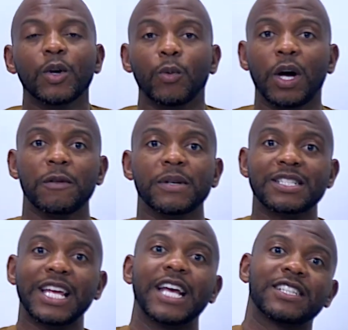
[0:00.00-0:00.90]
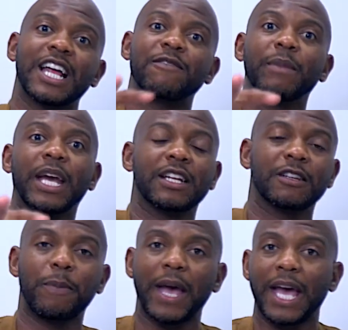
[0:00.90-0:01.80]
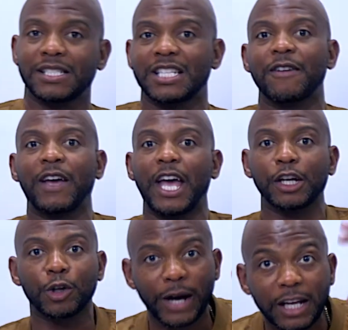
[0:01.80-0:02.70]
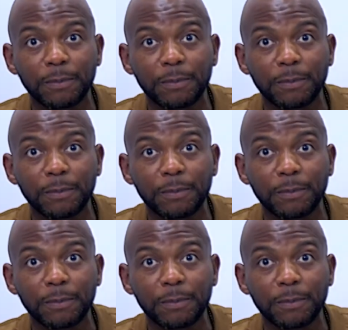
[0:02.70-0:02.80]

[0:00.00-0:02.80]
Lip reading: One of the mistakes that I've made in the past is I've had great